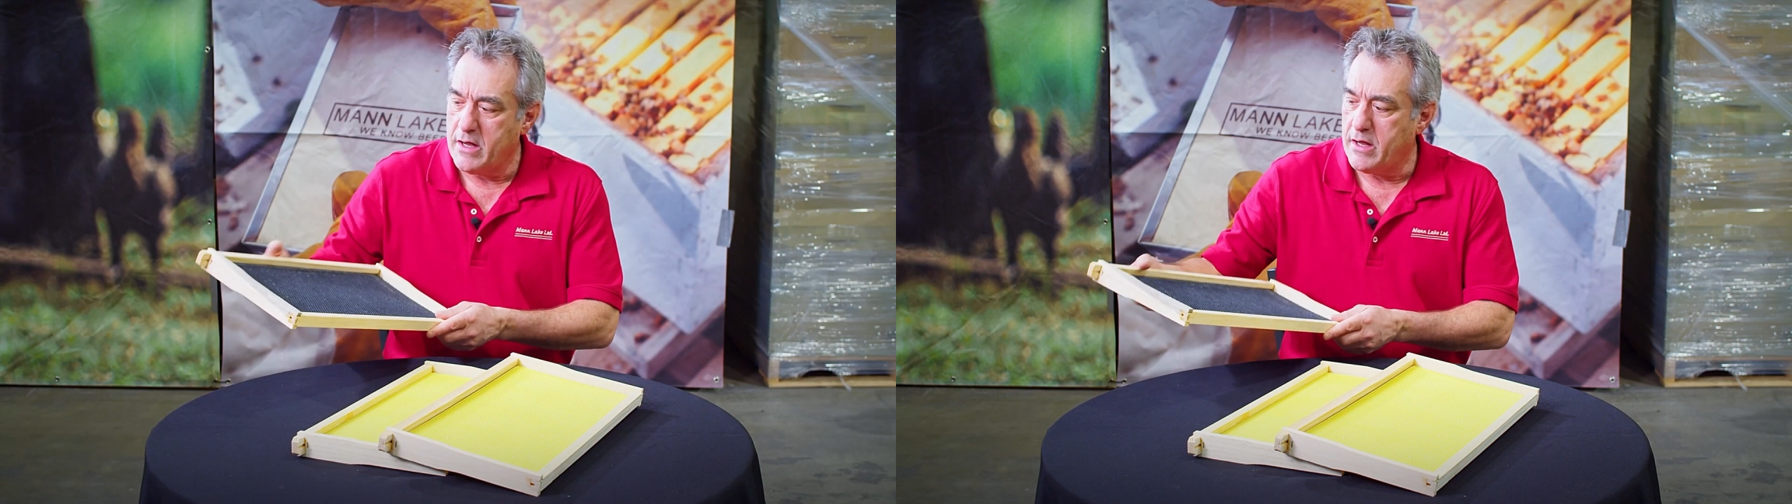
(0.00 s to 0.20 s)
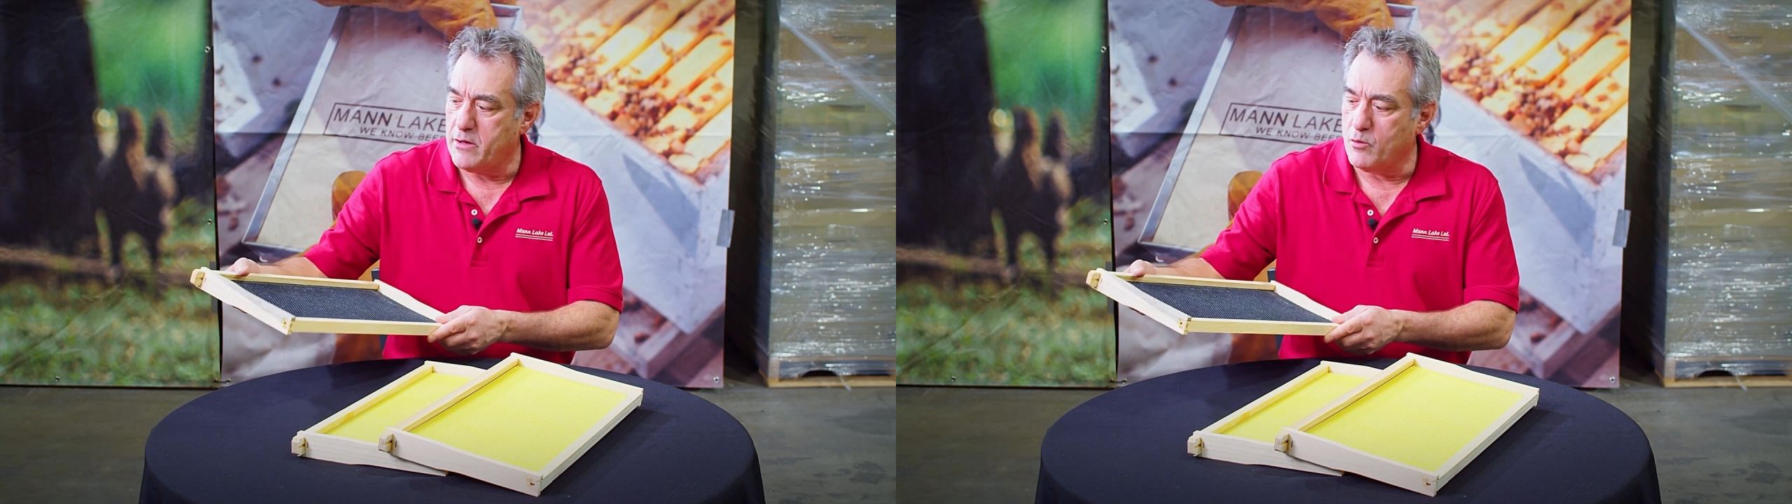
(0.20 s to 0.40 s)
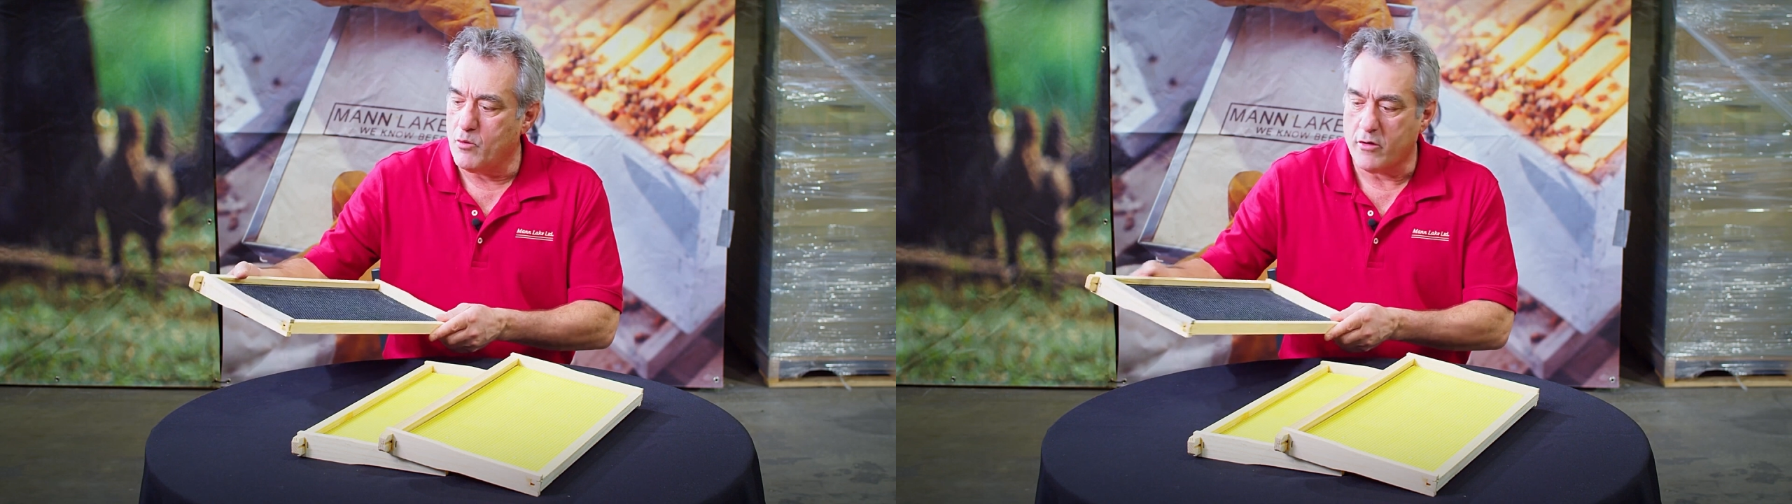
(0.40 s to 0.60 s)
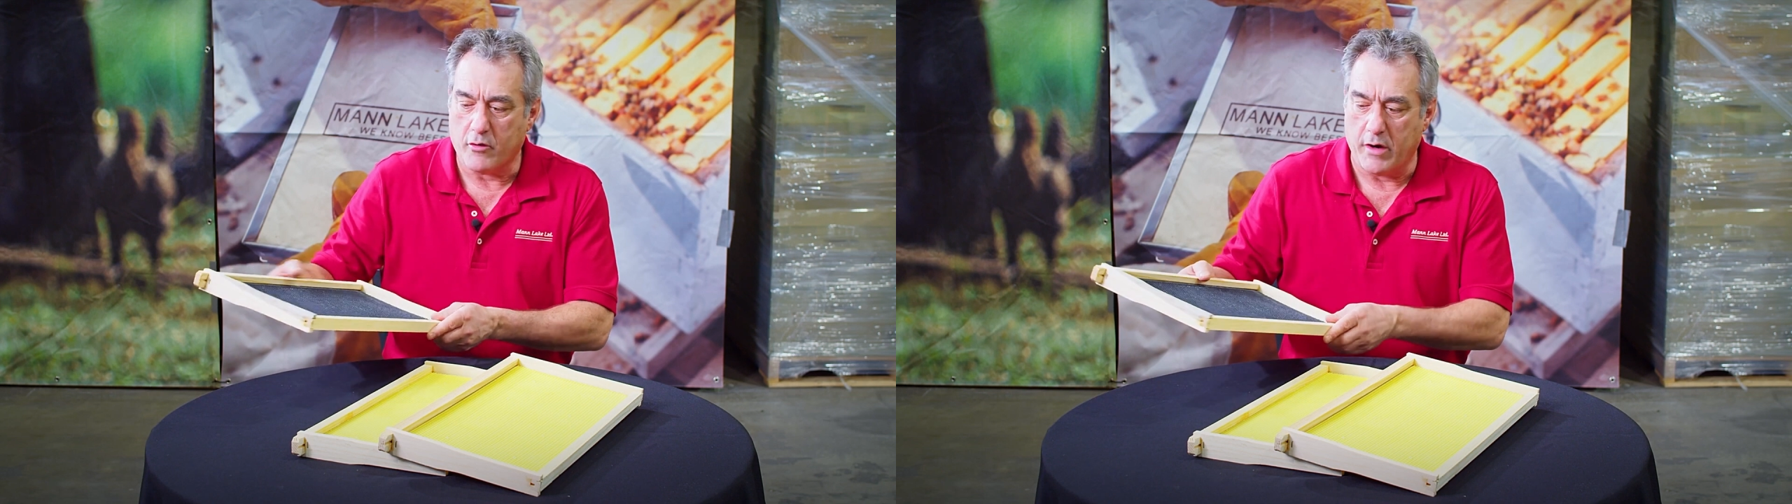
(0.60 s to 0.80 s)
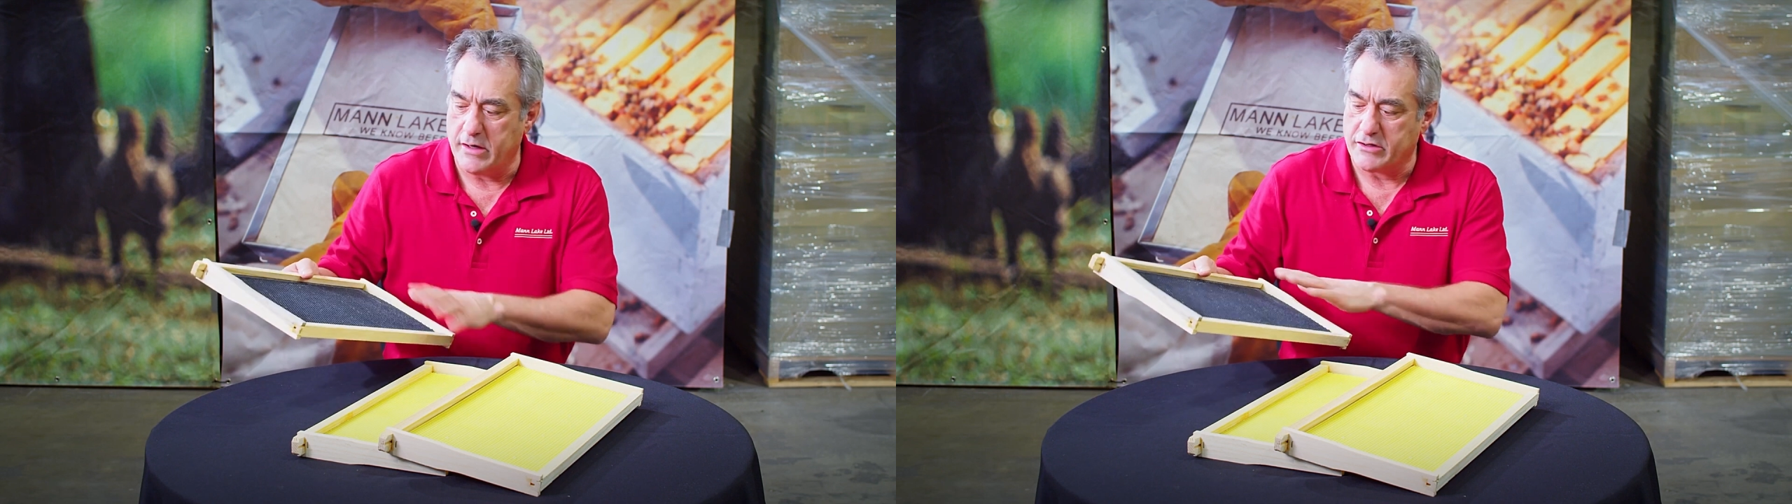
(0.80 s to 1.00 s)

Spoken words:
It'll work great